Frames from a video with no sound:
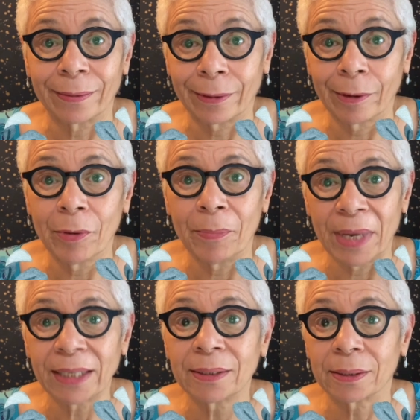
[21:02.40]
can go
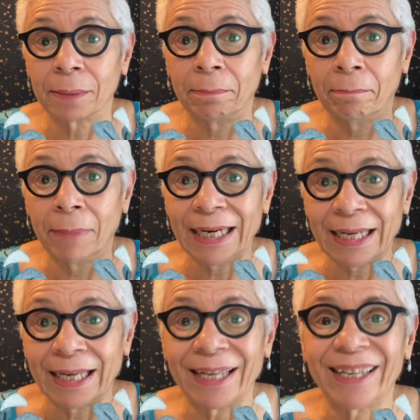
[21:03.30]
make some
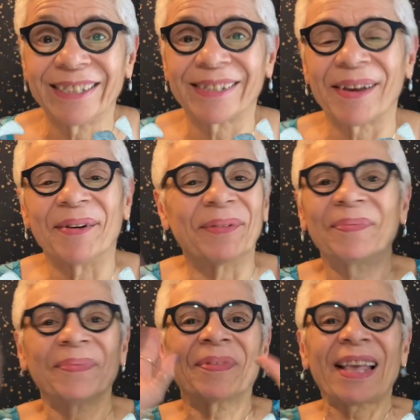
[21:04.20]
money. So
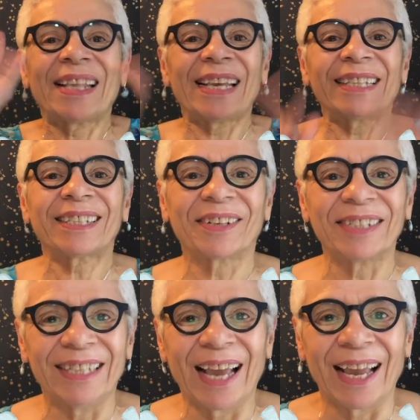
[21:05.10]
it's a
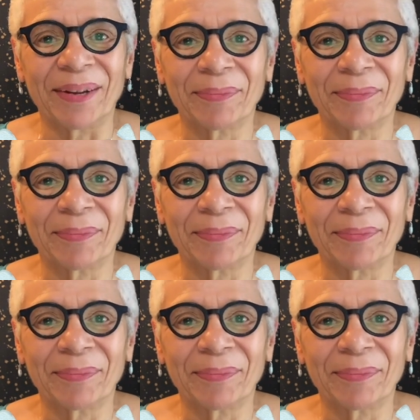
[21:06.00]
good day.